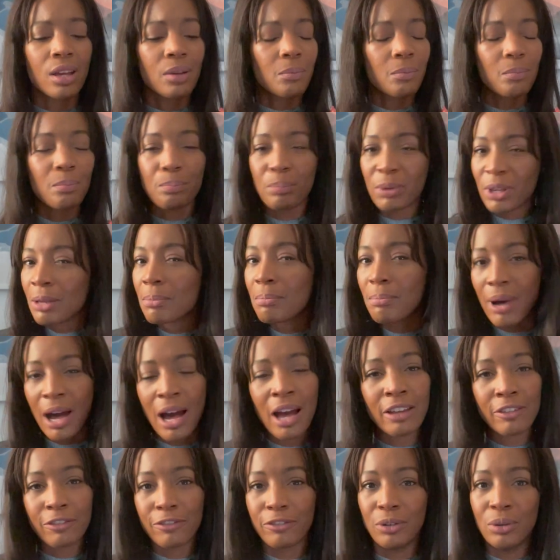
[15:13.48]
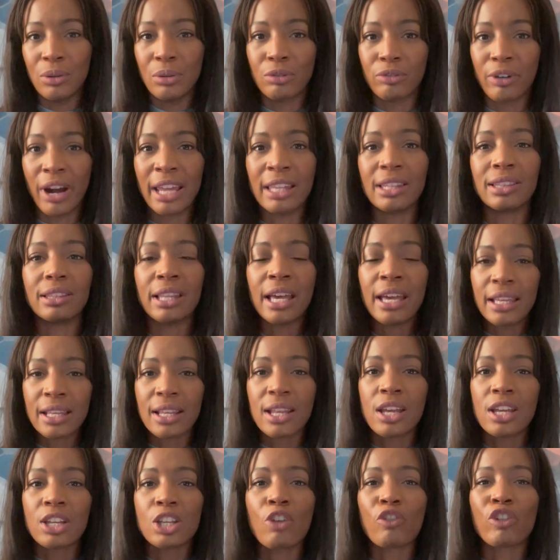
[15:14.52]
be mindful, right?
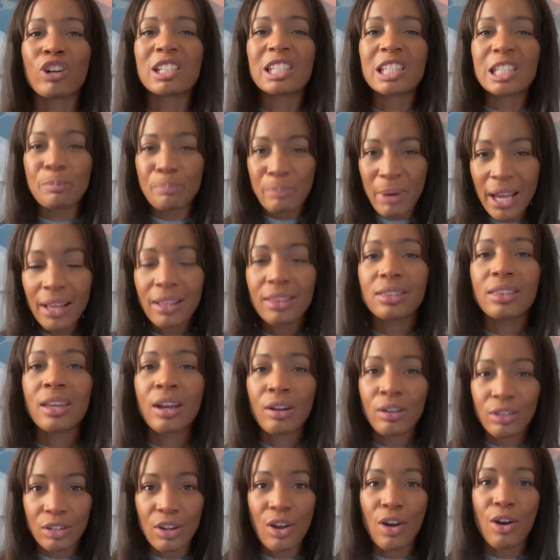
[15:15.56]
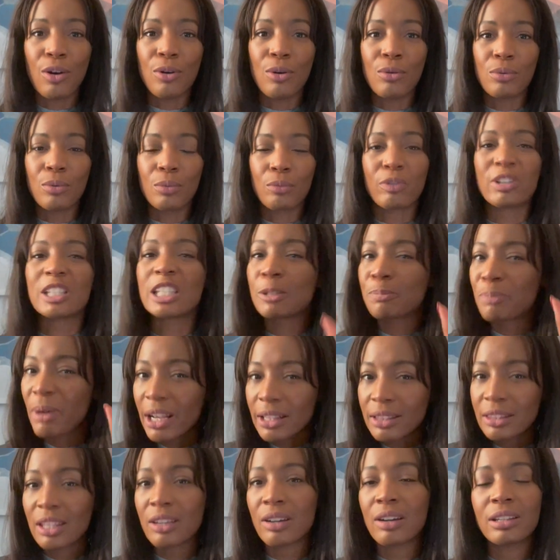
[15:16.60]
Respect their no,
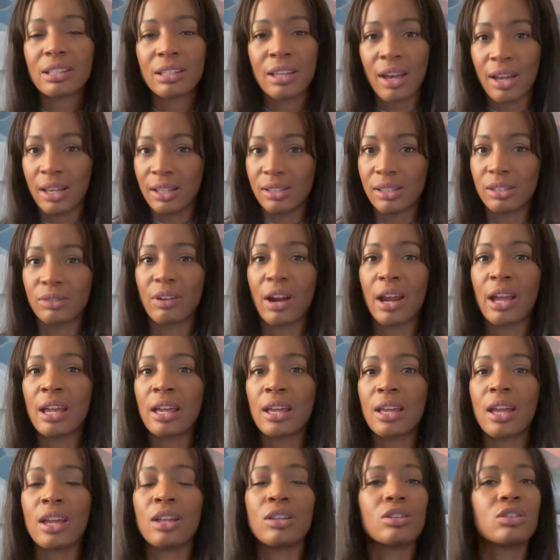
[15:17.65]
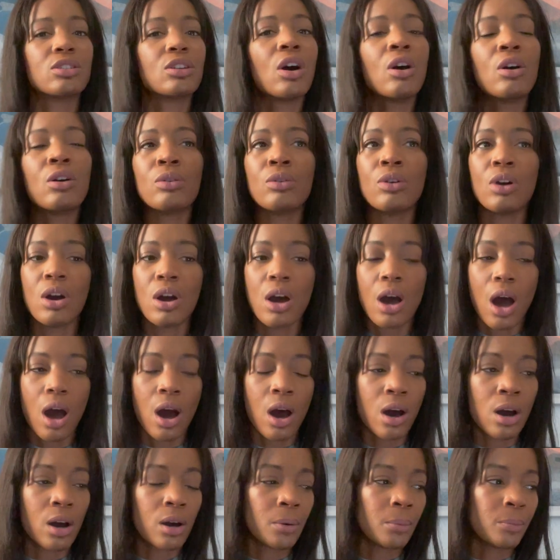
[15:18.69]
respect their yes, right? And don't
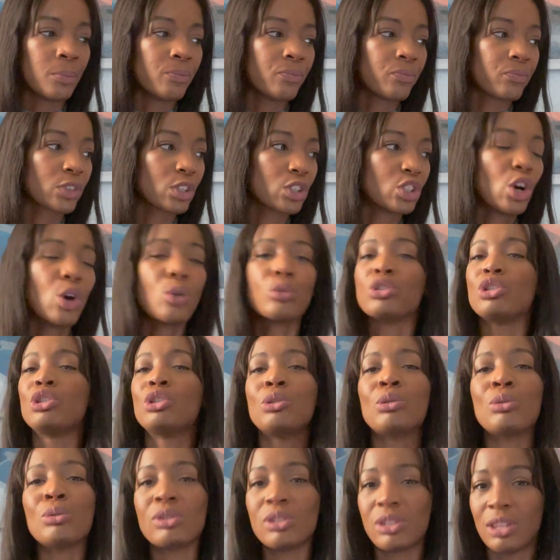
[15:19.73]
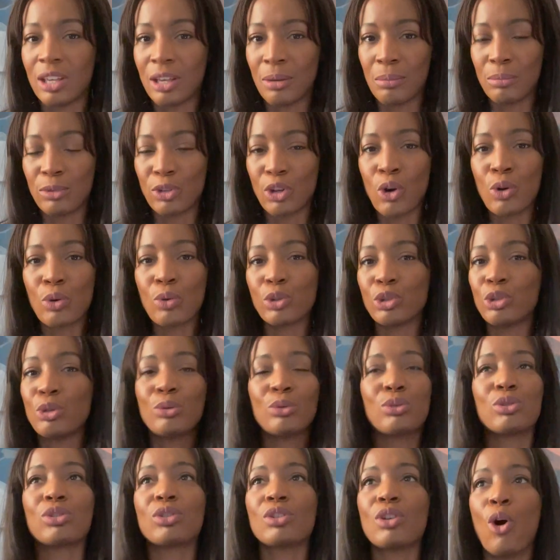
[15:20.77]
use them. Don't
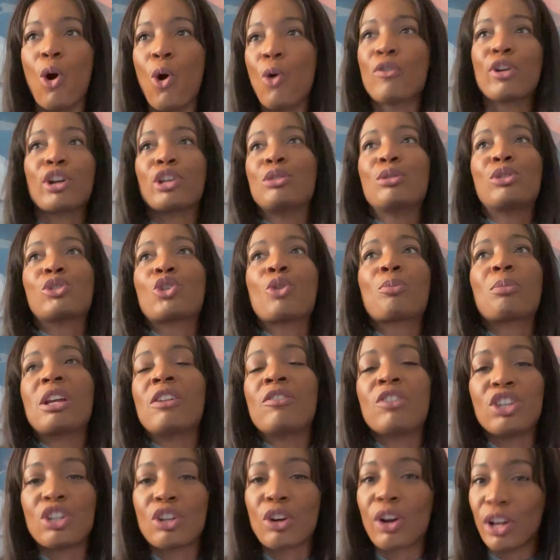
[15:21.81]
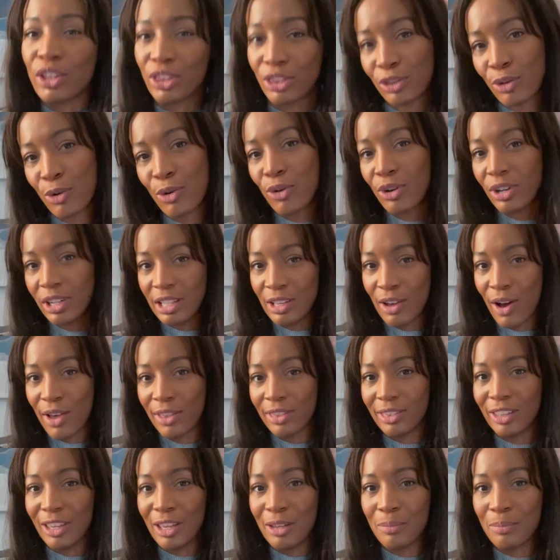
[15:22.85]
overuse even your authority
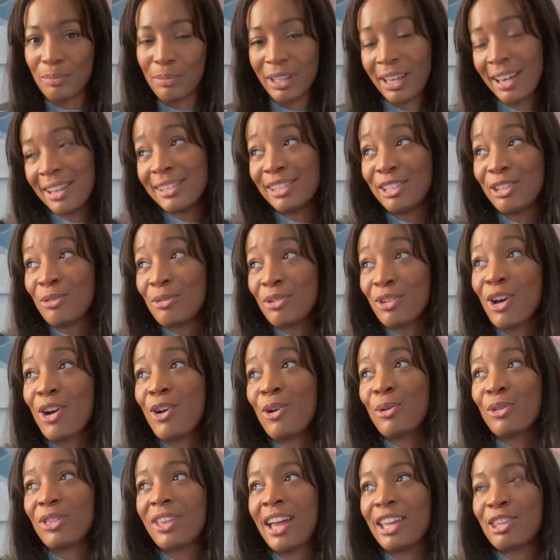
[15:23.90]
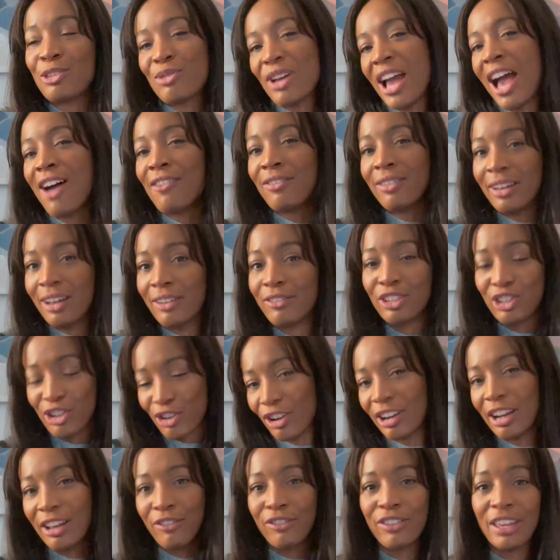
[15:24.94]
on them because you know that you have
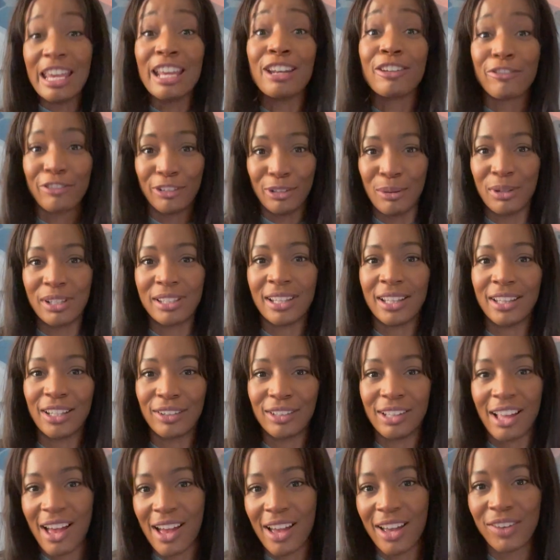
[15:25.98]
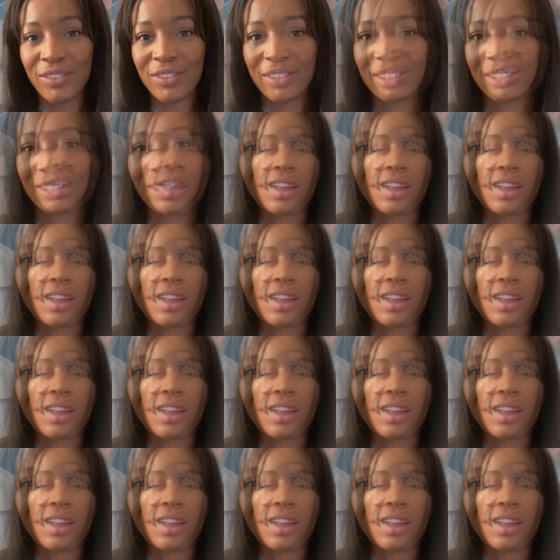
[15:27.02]
your influence in their lives.